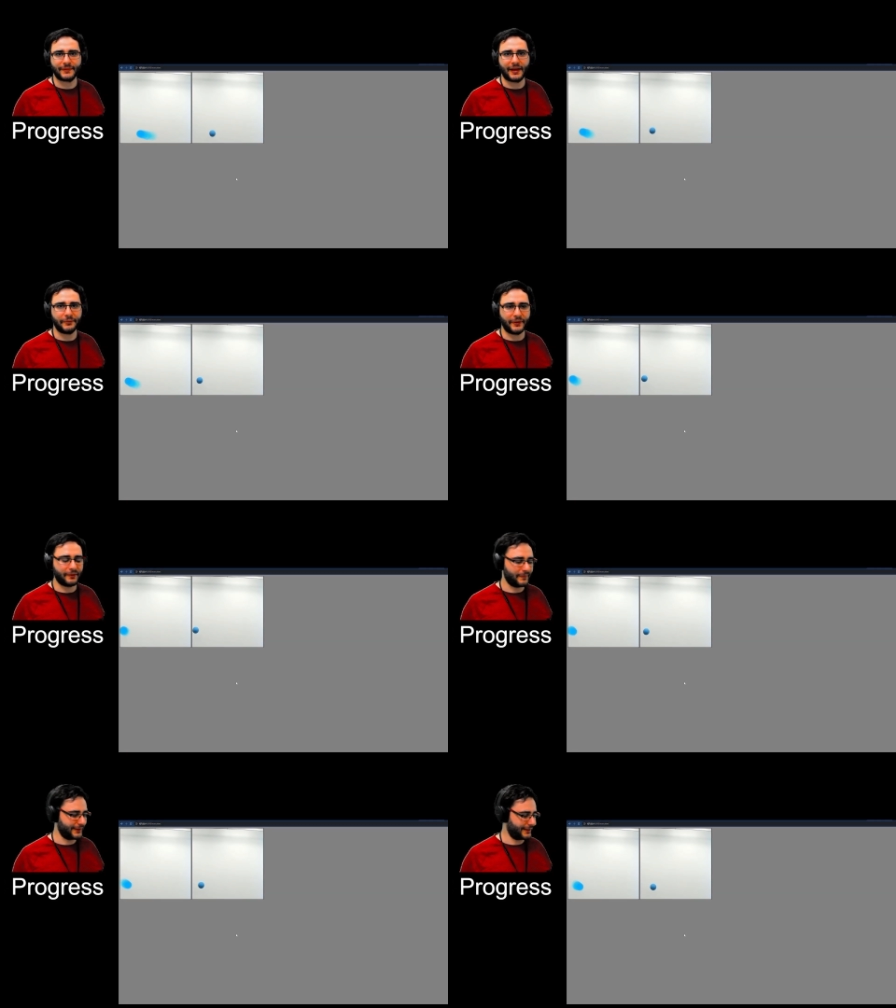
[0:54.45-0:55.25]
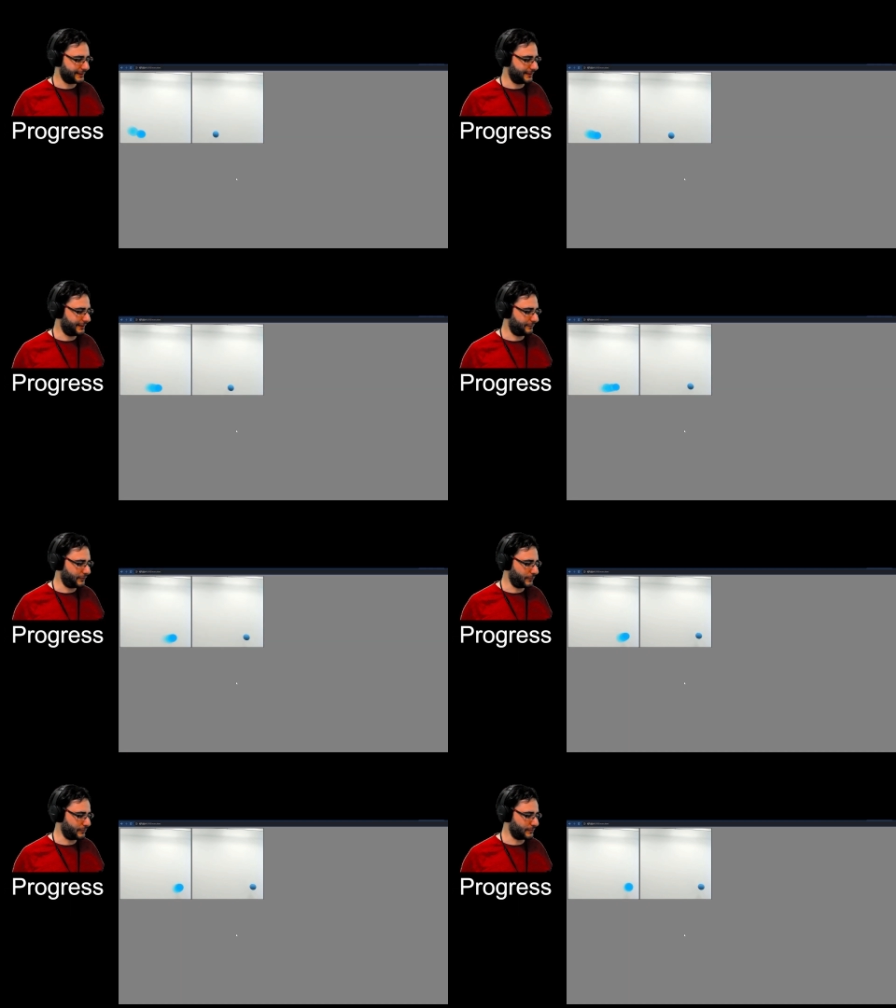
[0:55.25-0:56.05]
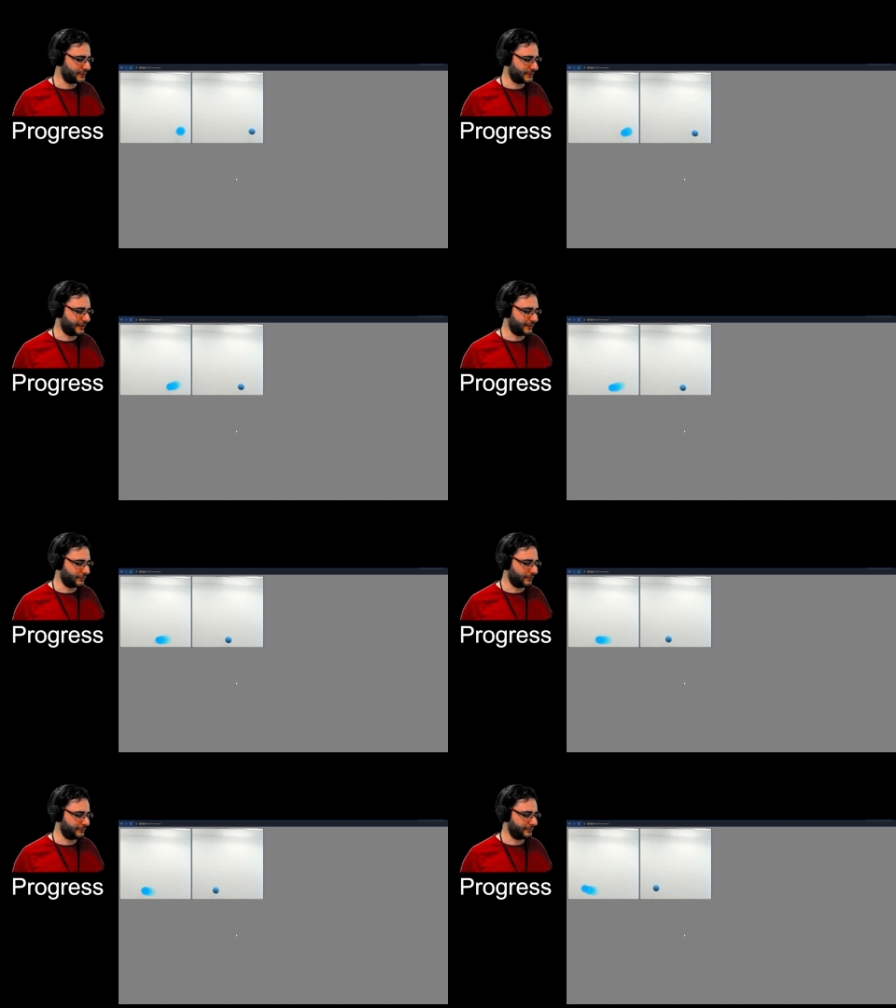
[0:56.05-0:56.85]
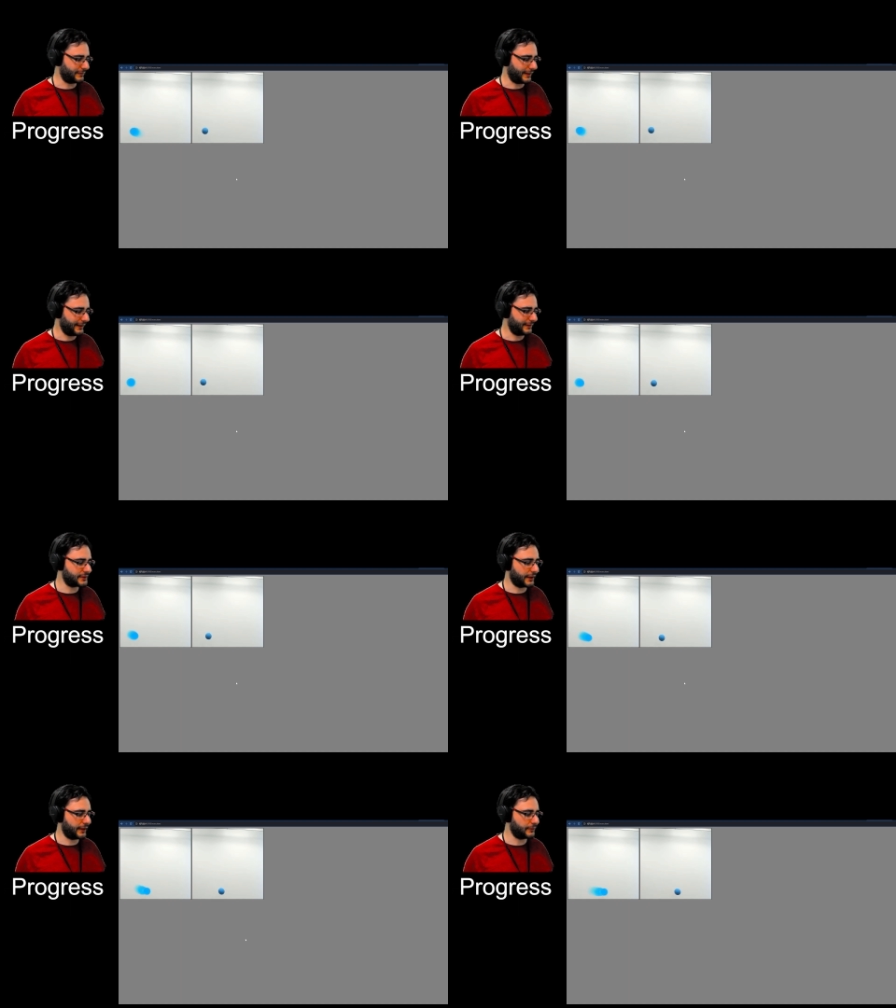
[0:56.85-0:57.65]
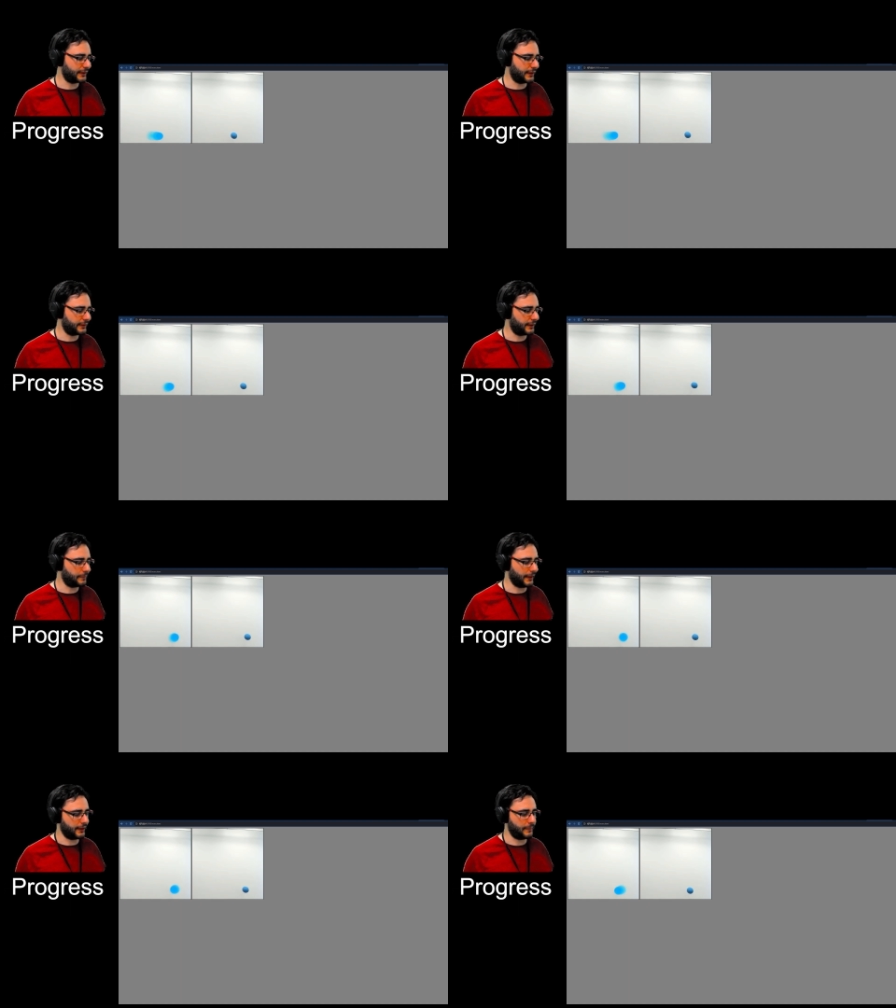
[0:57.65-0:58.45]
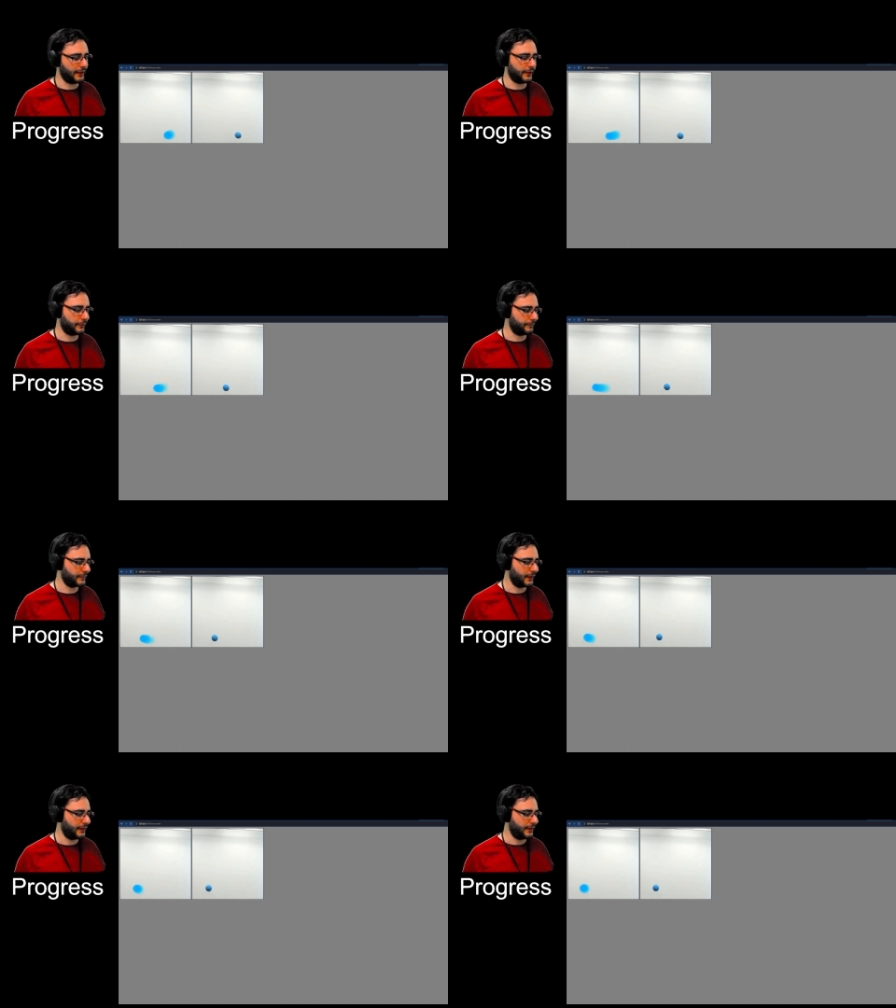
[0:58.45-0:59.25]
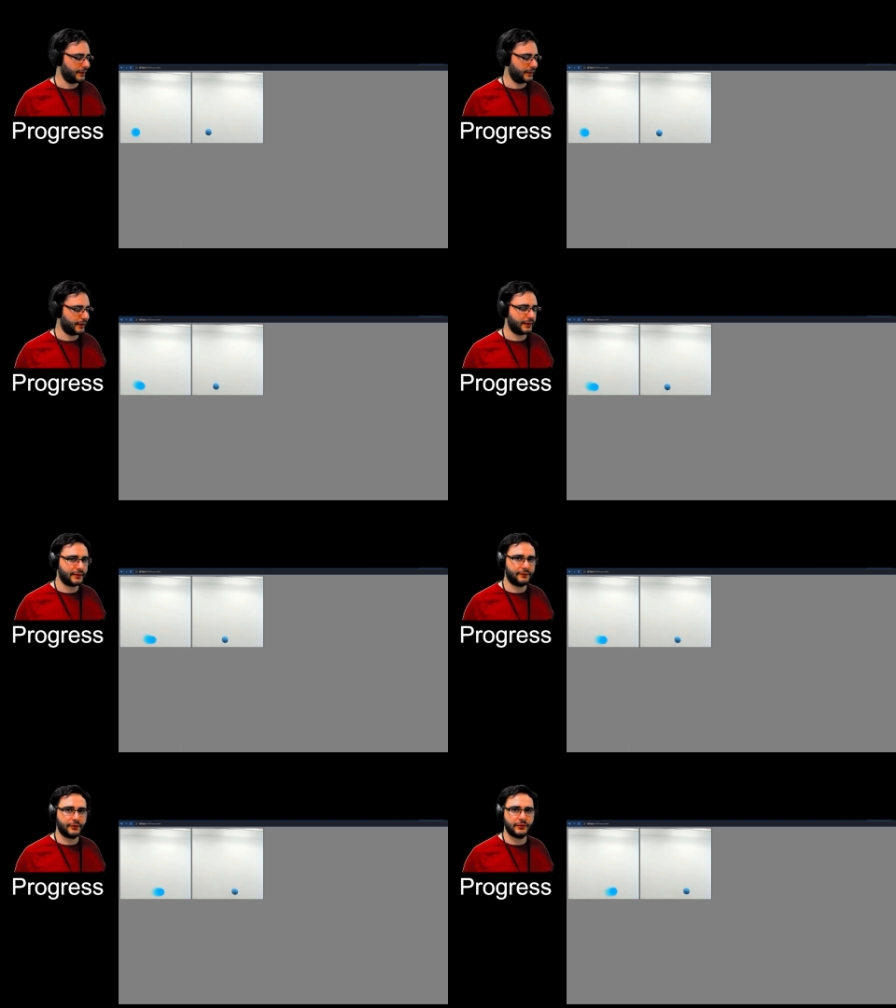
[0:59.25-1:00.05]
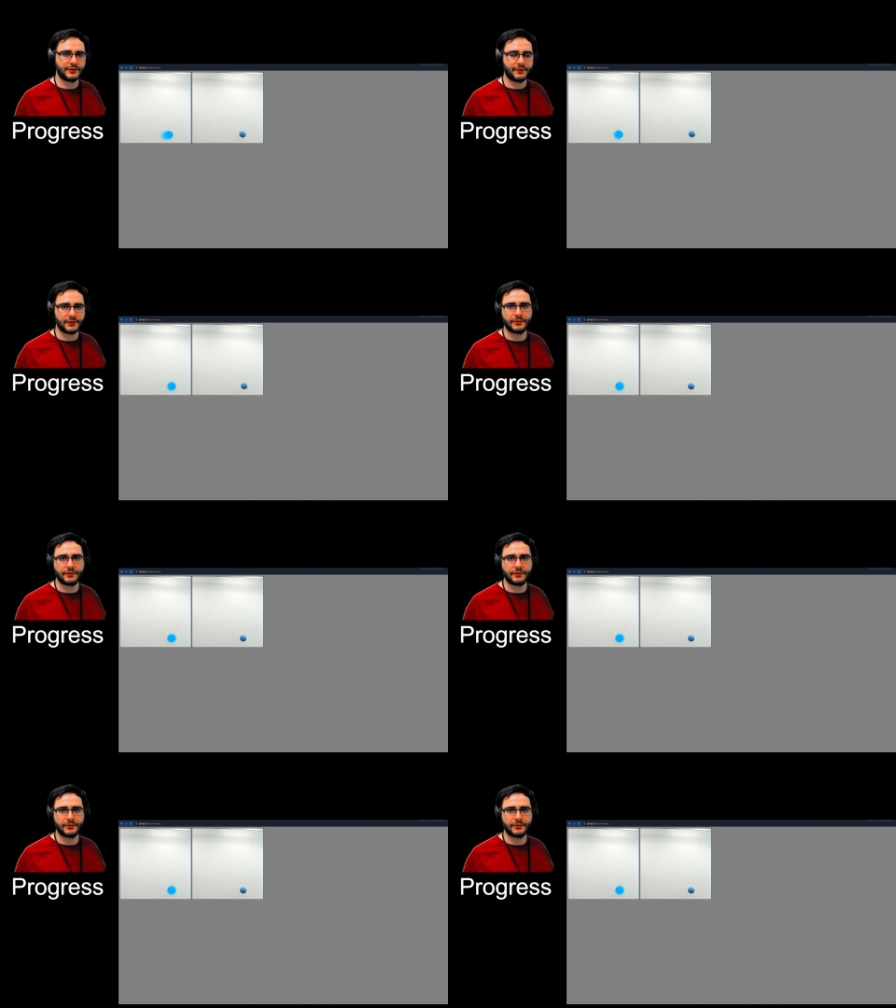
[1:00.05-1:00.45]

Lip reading: I recommend that if you start off late, check out the GitHub link below. And if you use Visual